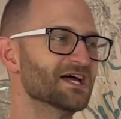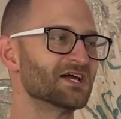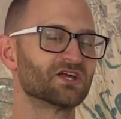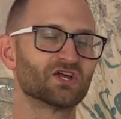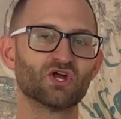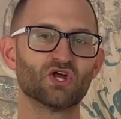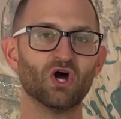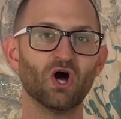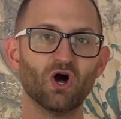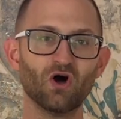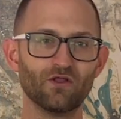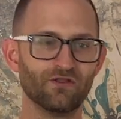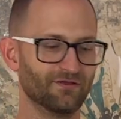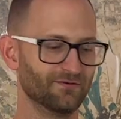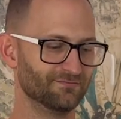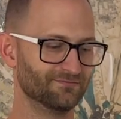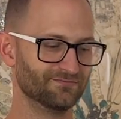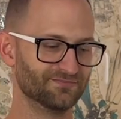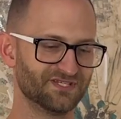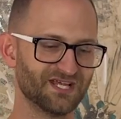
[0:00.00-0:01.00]
Call
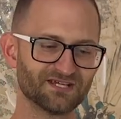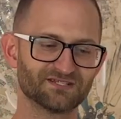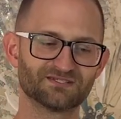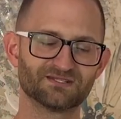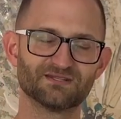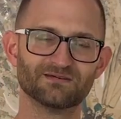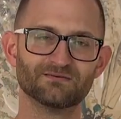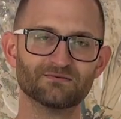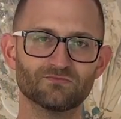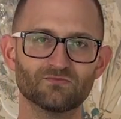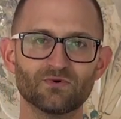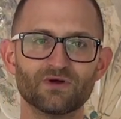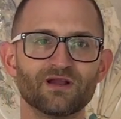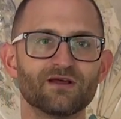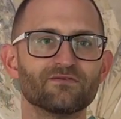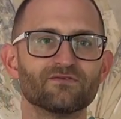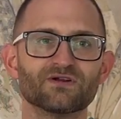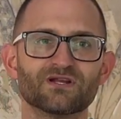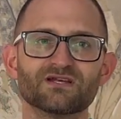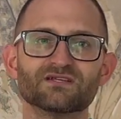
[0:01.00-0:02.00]
them, text them,
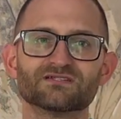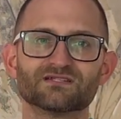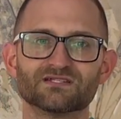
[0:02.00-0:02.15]
whatever it is,